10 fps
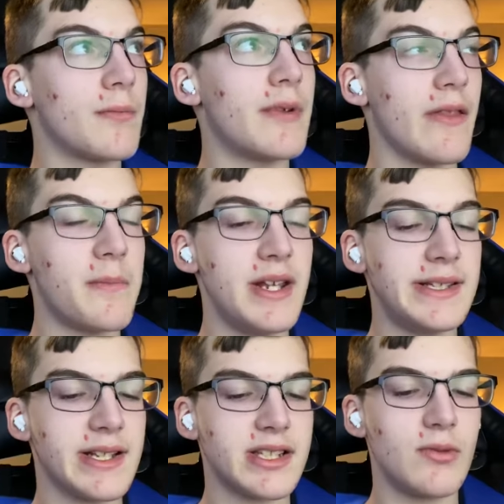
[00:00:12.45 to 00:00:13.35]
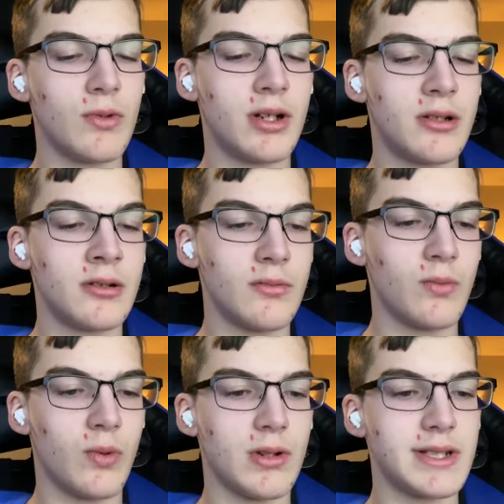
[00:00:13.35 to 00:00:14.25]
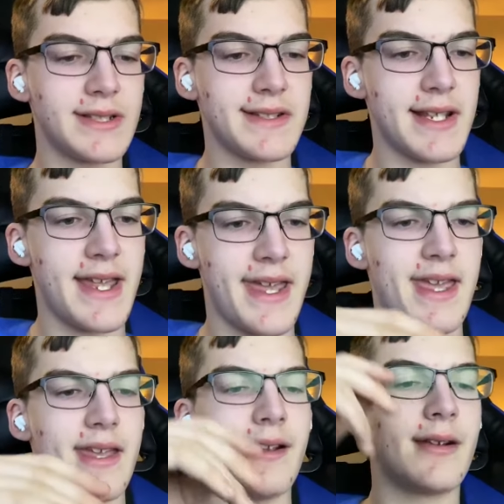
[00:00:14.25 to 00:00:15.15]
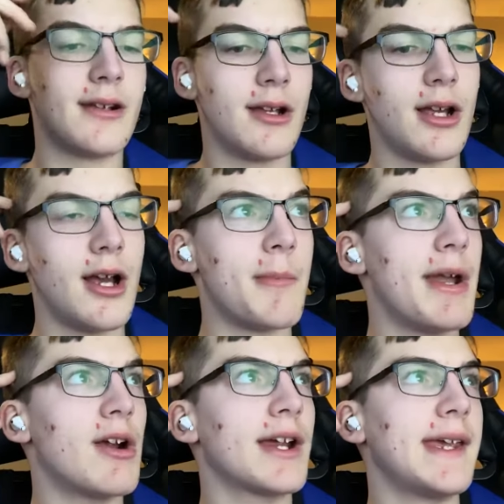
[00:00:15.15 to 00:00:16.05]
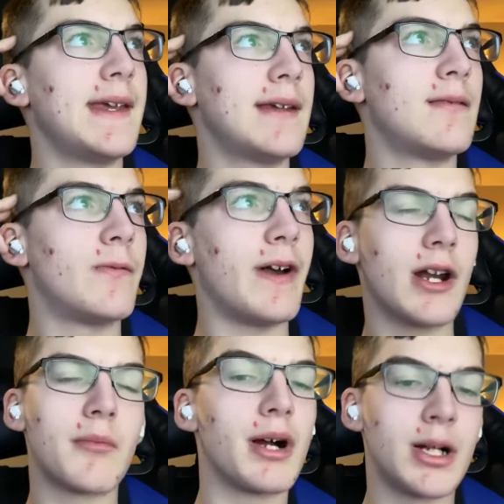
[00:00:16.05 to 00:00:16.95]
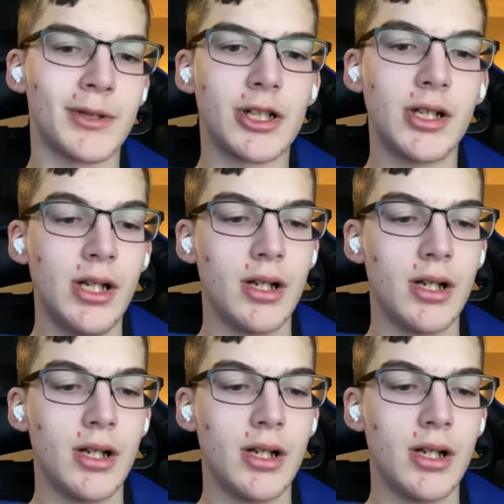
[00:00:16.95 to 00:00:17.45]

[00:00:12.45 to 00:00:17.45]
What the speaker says: Now the P-61 was a American fighter bomber.